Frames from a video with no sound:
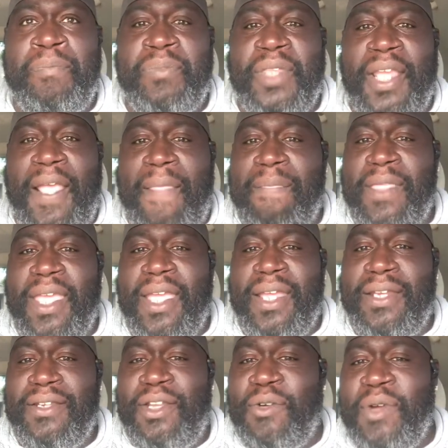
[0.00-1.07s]
and
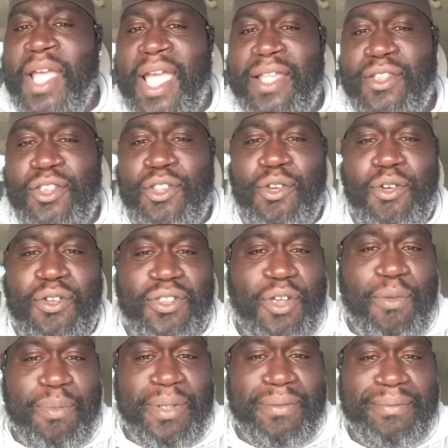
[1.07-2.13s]
then don't have the stores
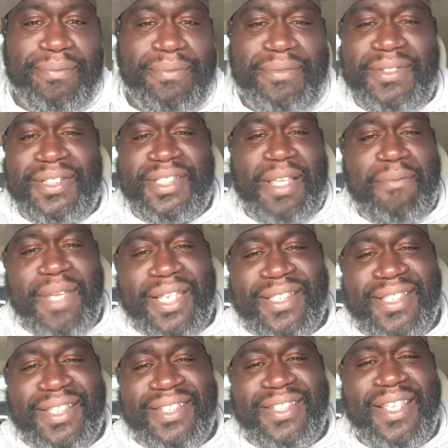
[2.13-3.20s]
open? Does that make
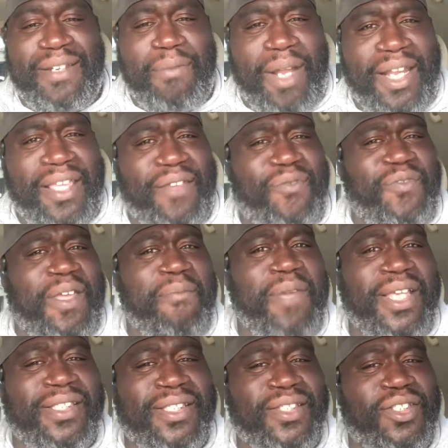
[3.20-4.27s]
sense to anybody? If that
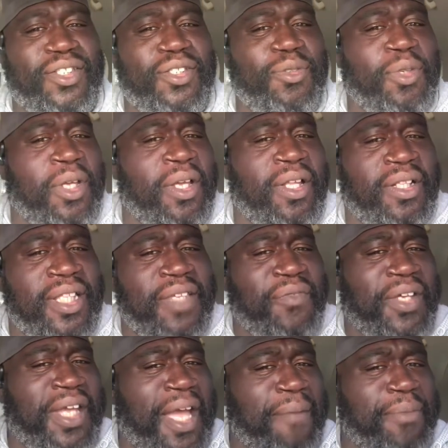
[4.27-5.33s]
makes sense to you, leave a
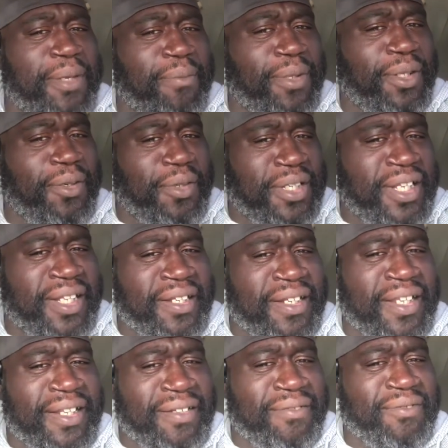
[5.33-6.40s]
comment below
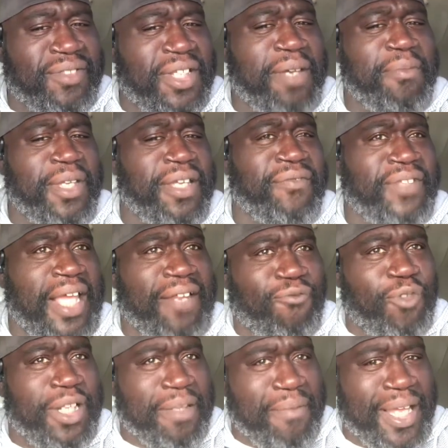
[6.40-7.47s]
and tell me if that
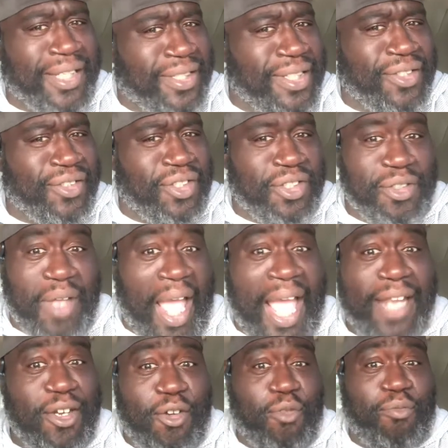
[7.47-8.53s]
really makes sense to you. I
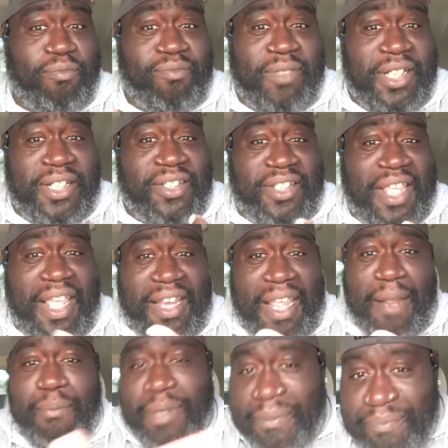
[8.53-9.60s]
don't understand that.
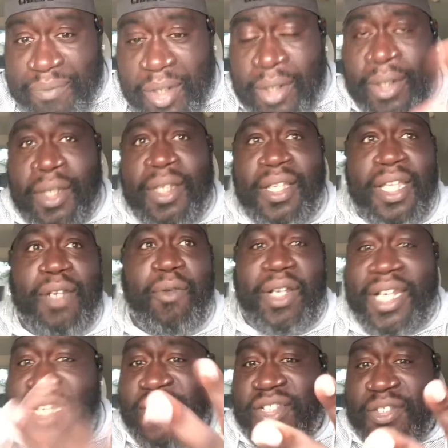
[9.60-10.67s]
But anyway,
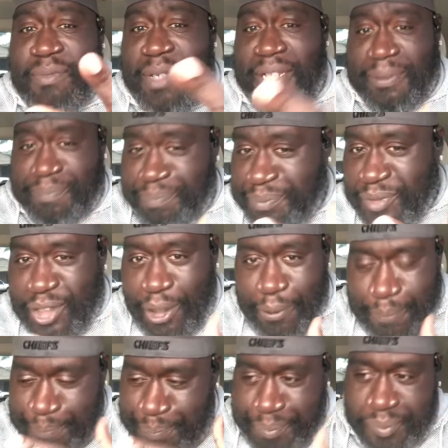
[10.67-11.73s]
that's just me. So,
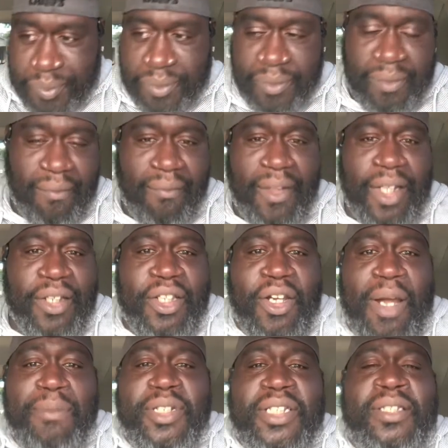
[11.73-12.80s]

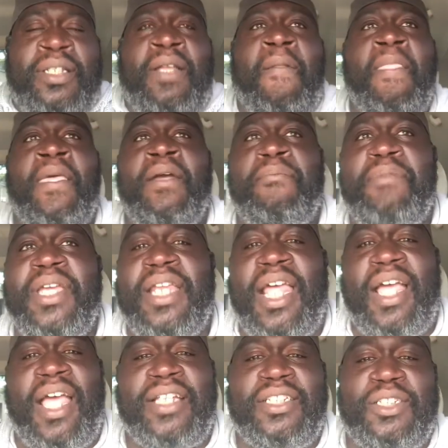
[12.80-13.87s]
I'm just, man,
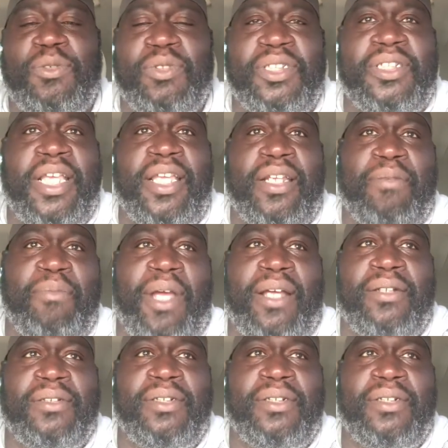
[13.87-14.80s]
I just was thinking about,